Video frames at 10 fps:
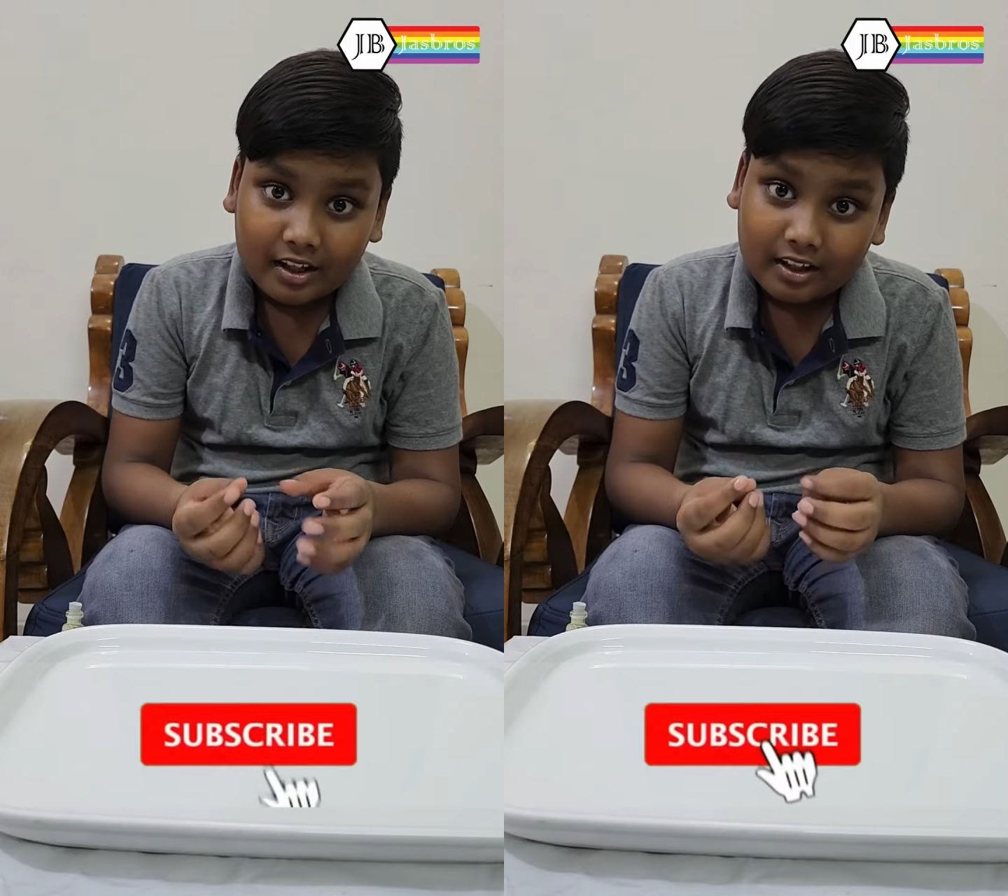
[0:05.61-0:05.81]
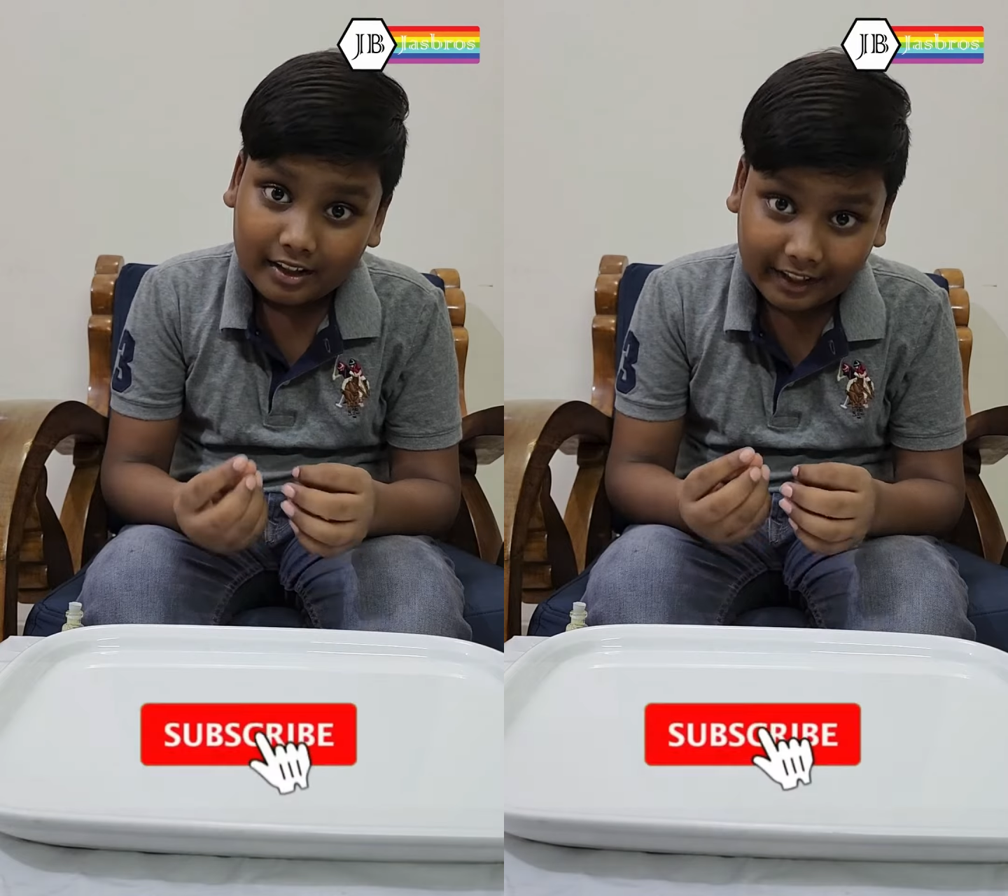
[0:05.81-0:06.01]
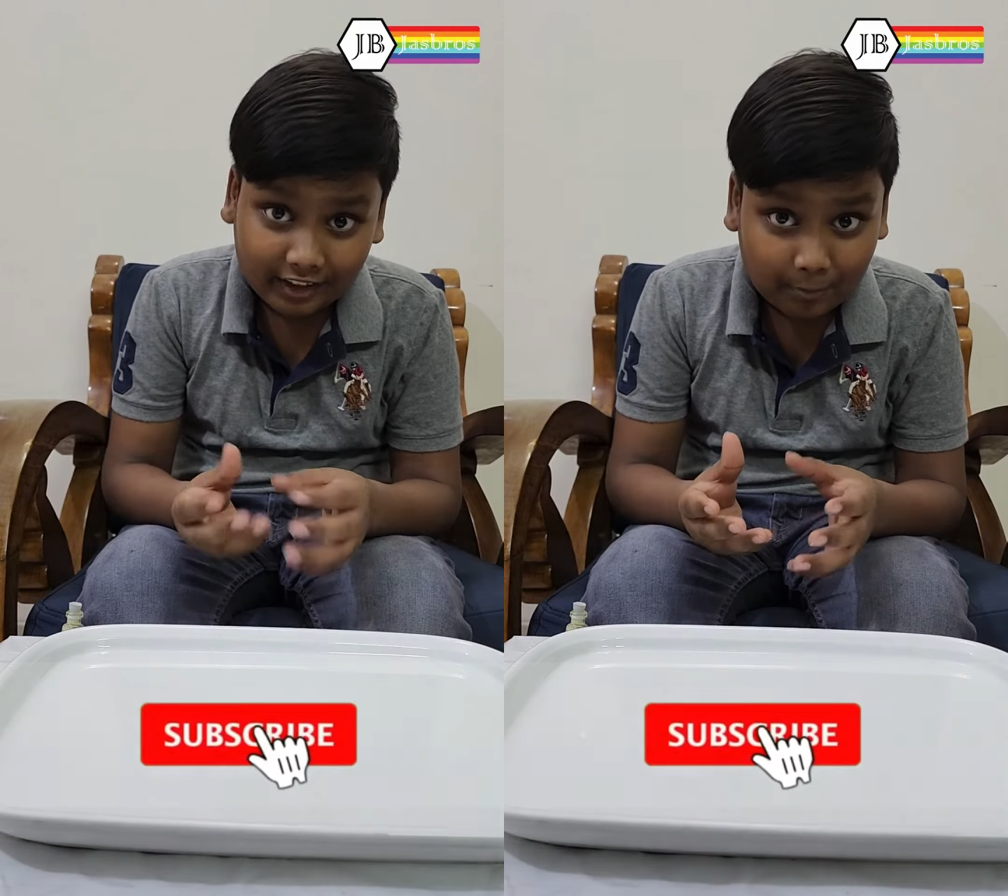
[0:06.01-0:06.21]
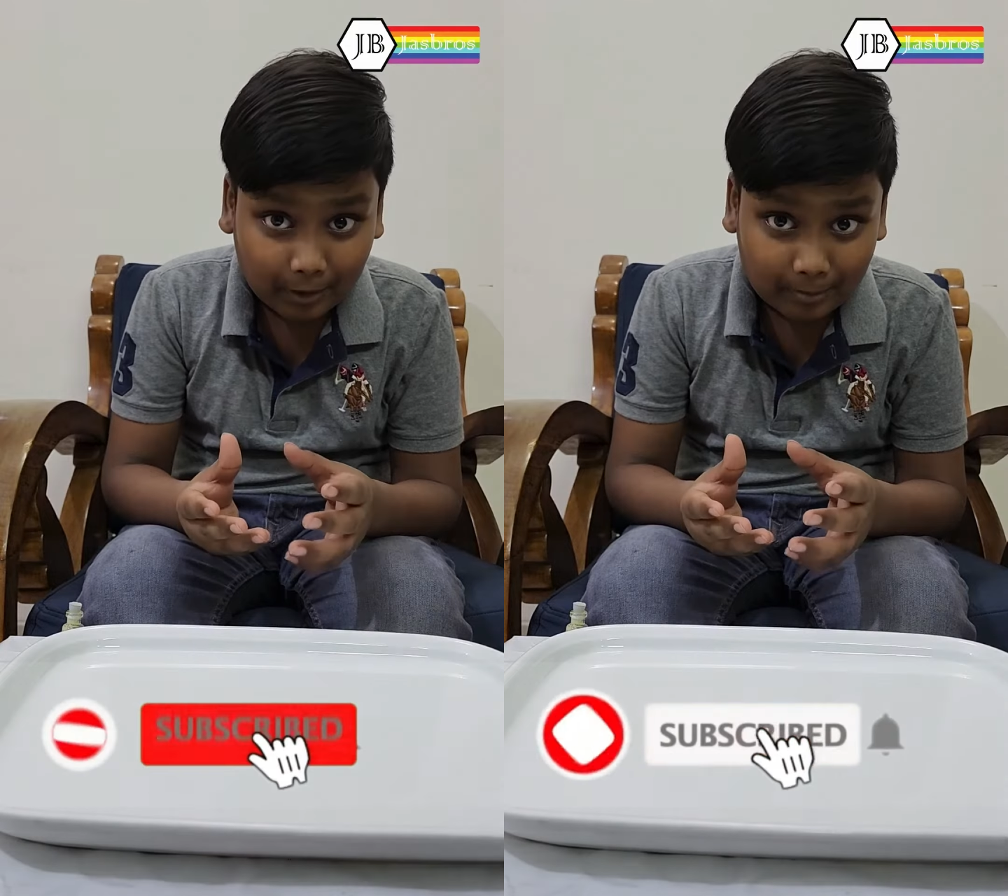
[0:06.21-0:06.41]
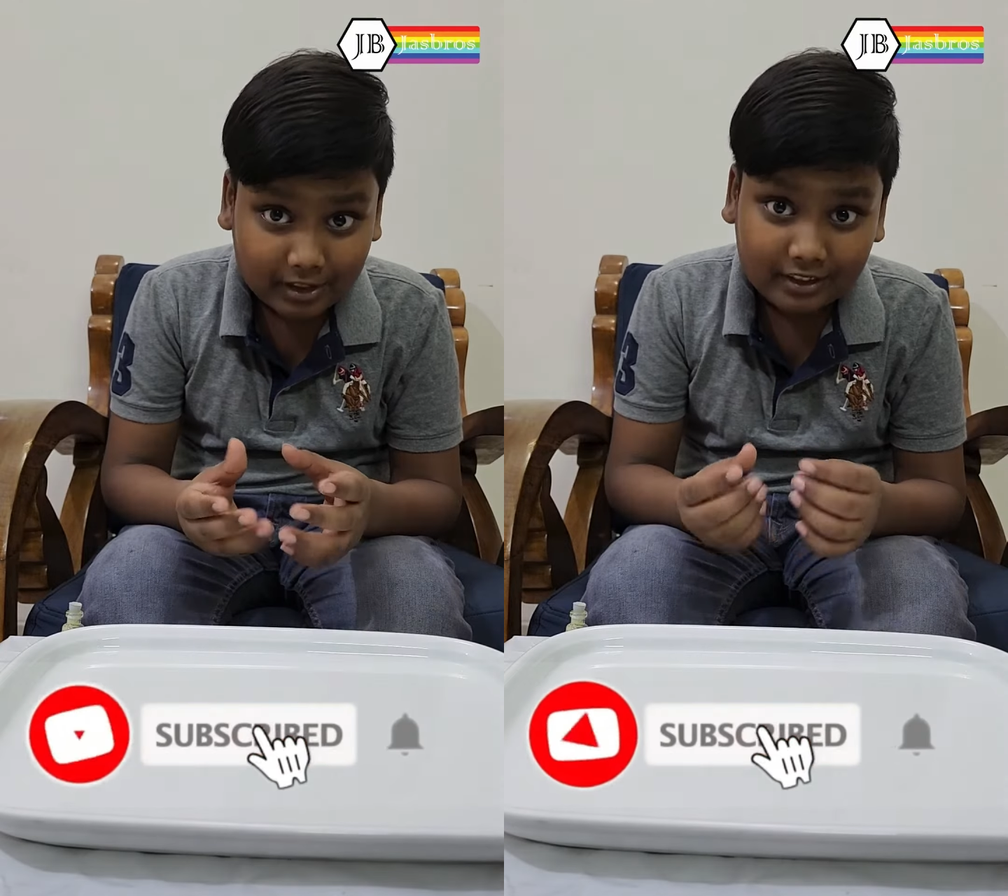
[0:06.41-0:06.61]
The
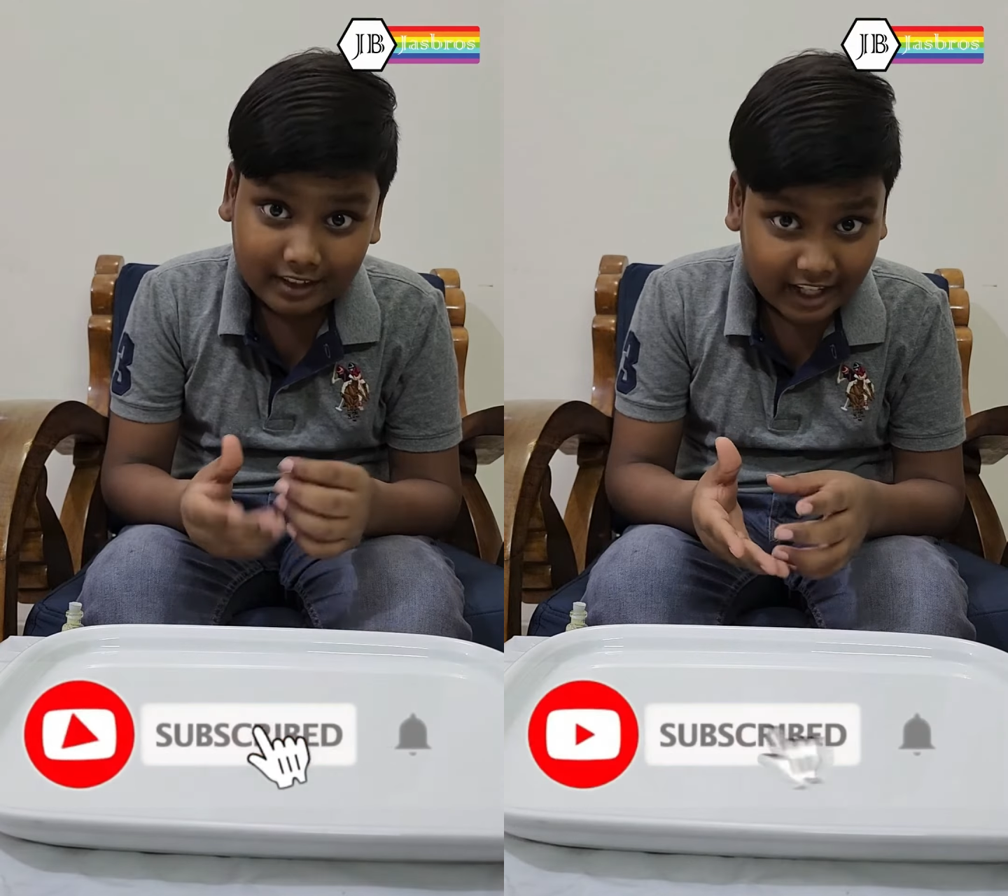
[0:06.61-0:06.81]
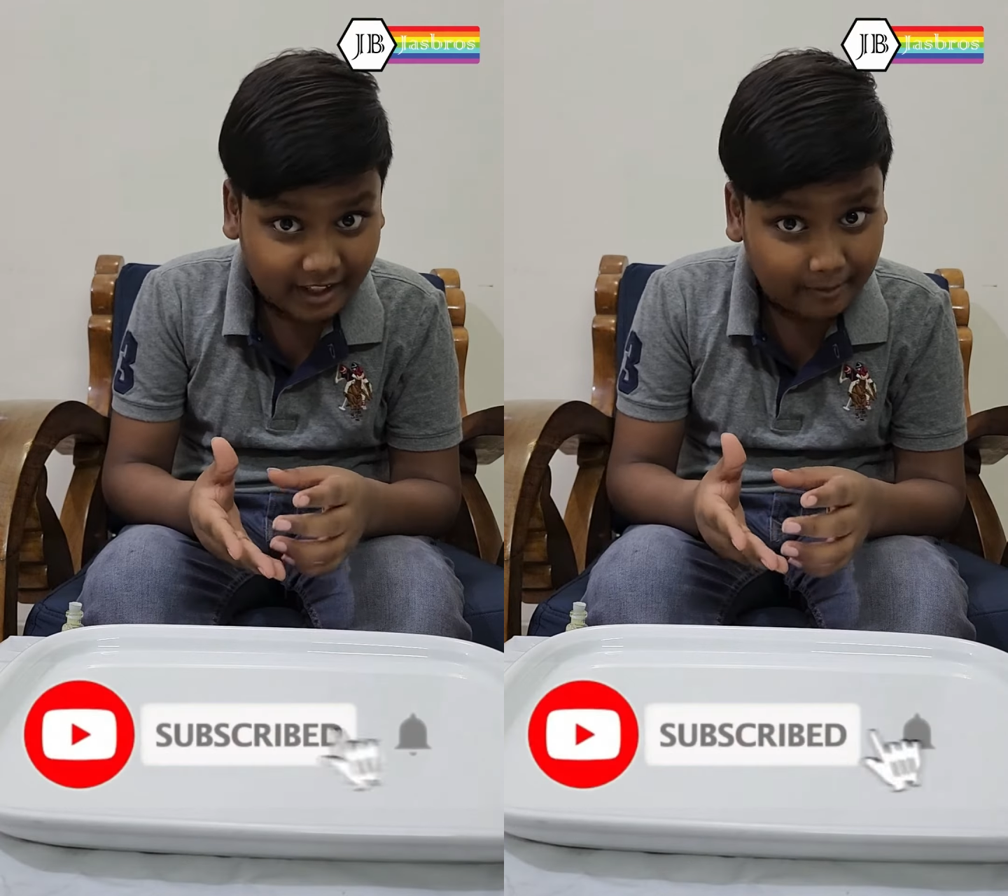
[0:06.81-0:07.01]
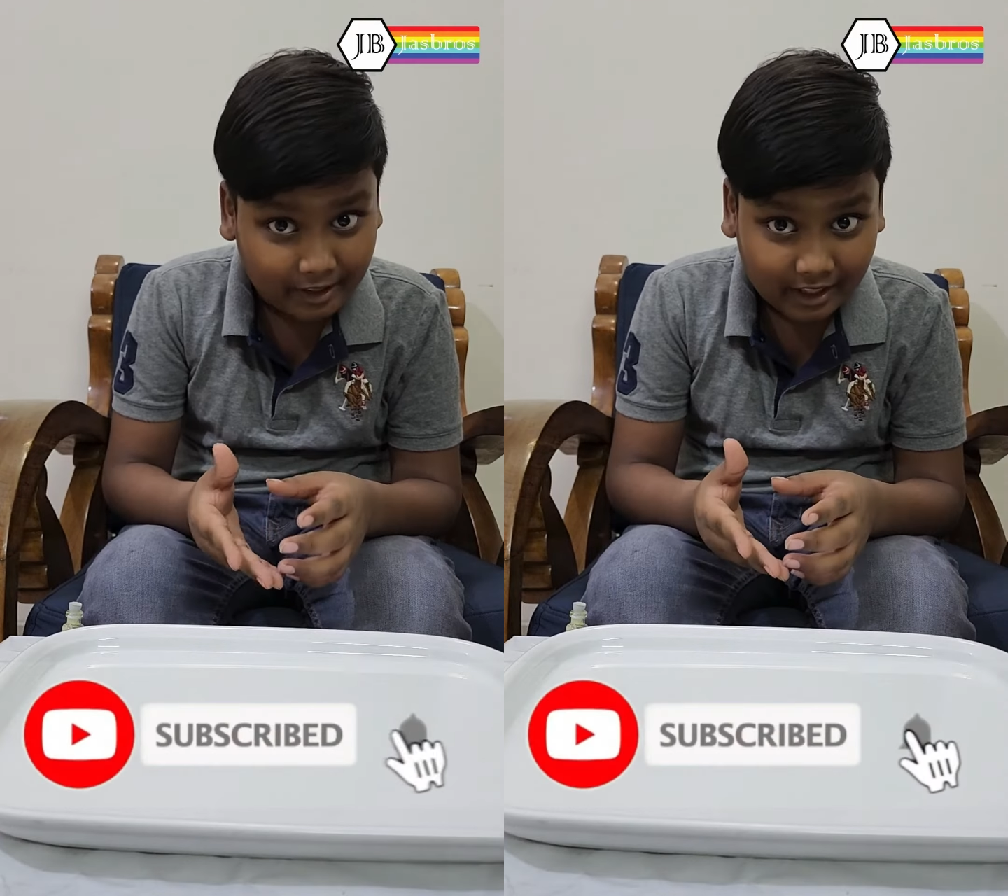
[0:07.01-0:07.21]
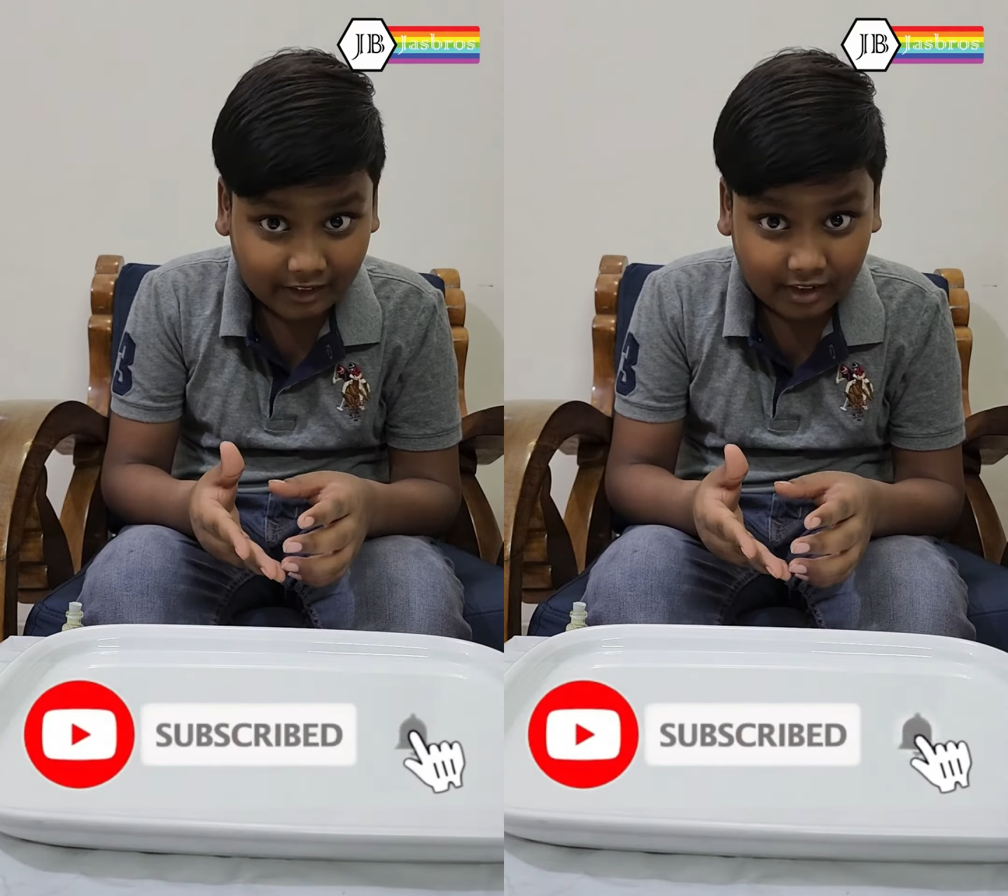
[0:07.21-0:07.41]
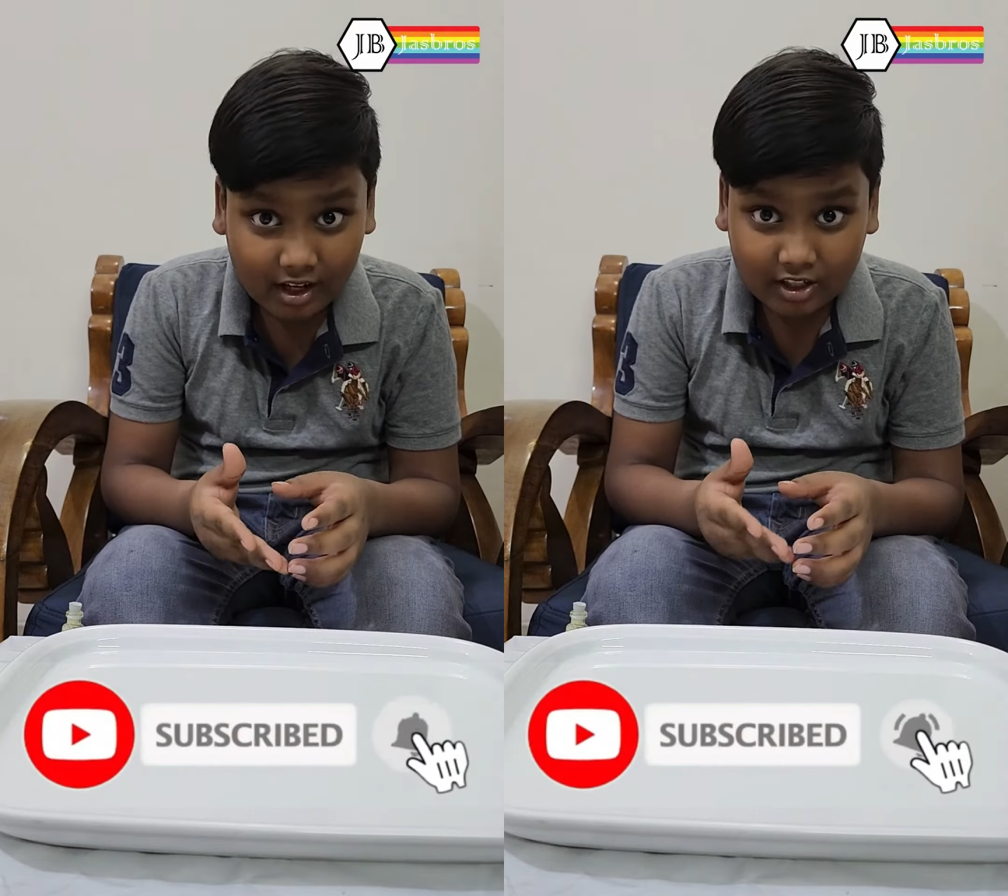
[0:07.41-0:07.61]
experiment's name is